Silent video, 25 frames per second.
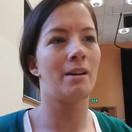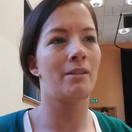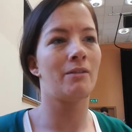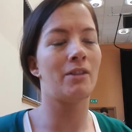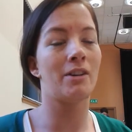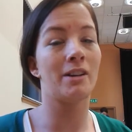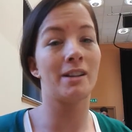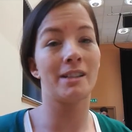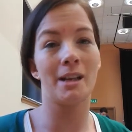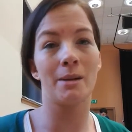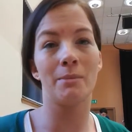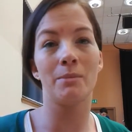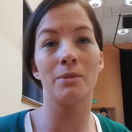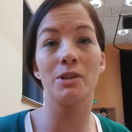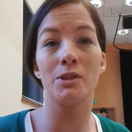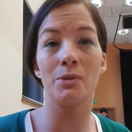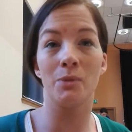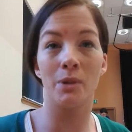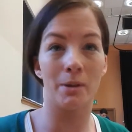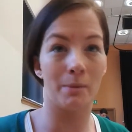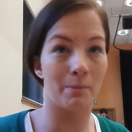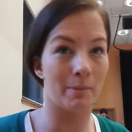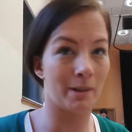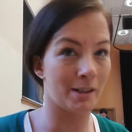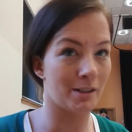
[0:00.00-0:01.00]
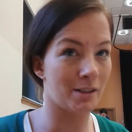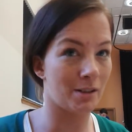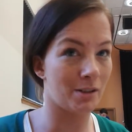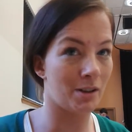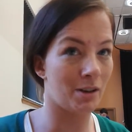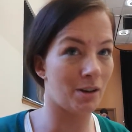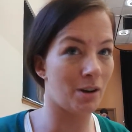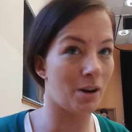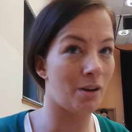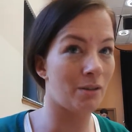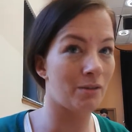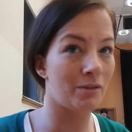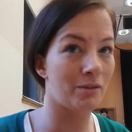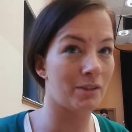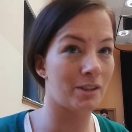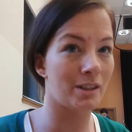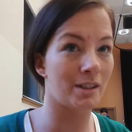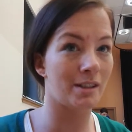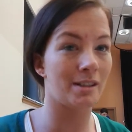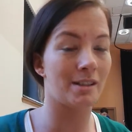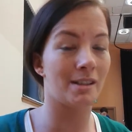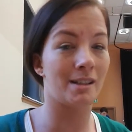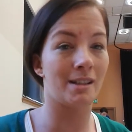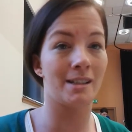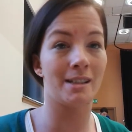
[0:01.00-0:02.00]
For example, do you want to build on your
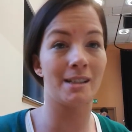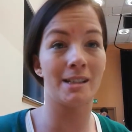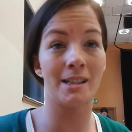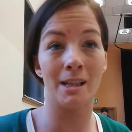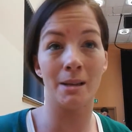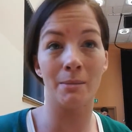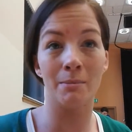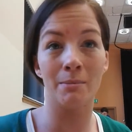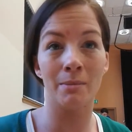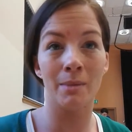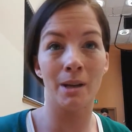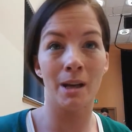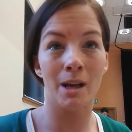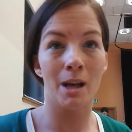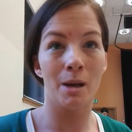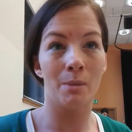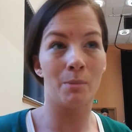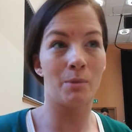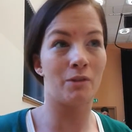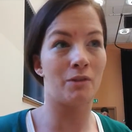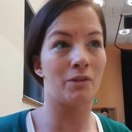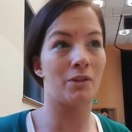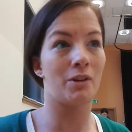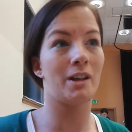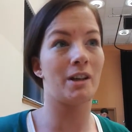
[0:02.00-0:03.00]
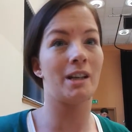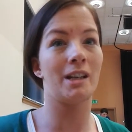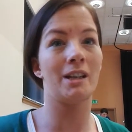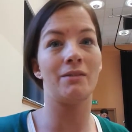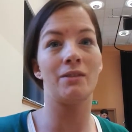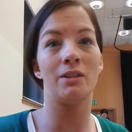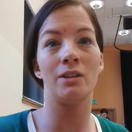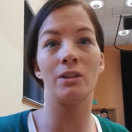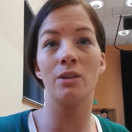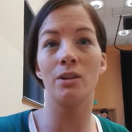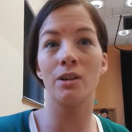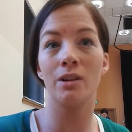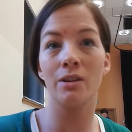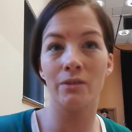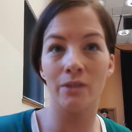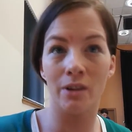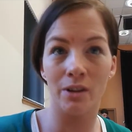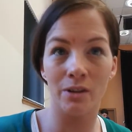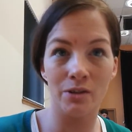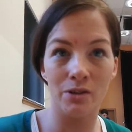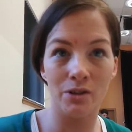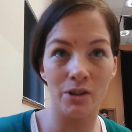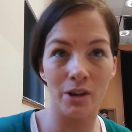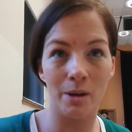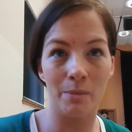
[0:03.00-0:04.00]
confidence and esteem before you can even look at
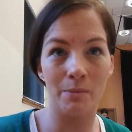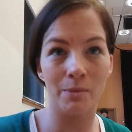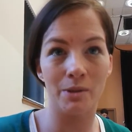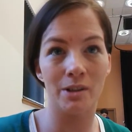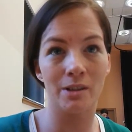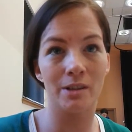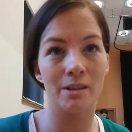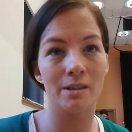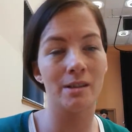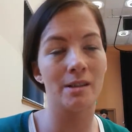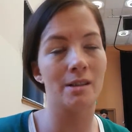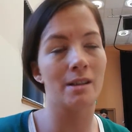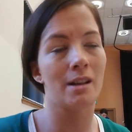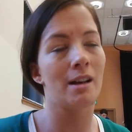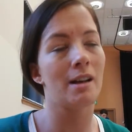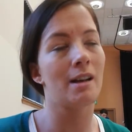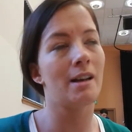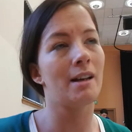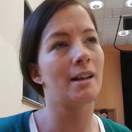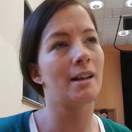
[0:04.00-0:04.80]
voluntary options?